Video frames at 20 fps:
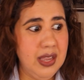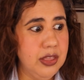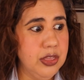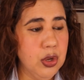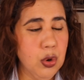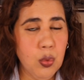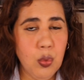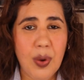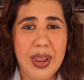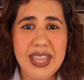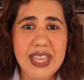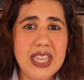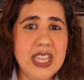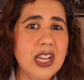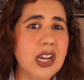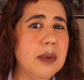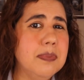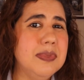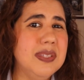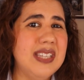And they're
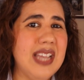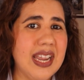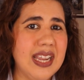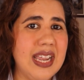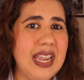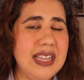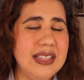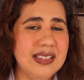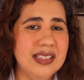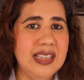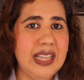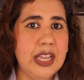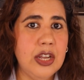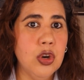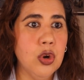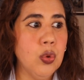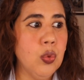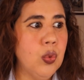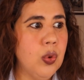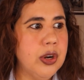waking up decades
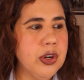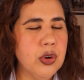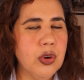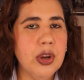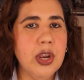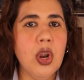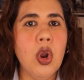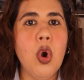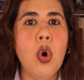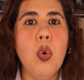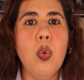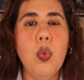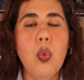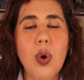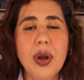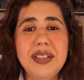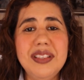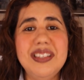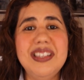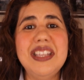later wondering,
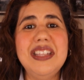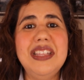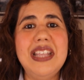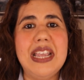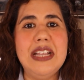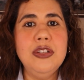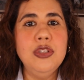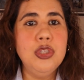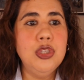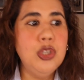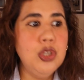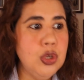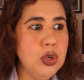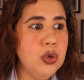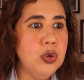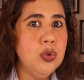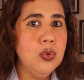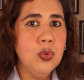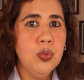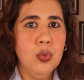what did they
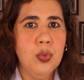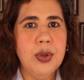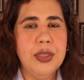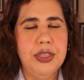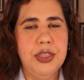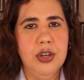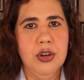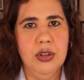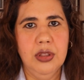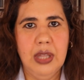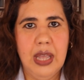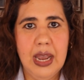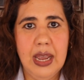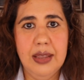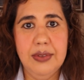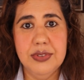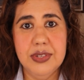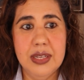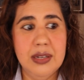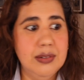do with their lives?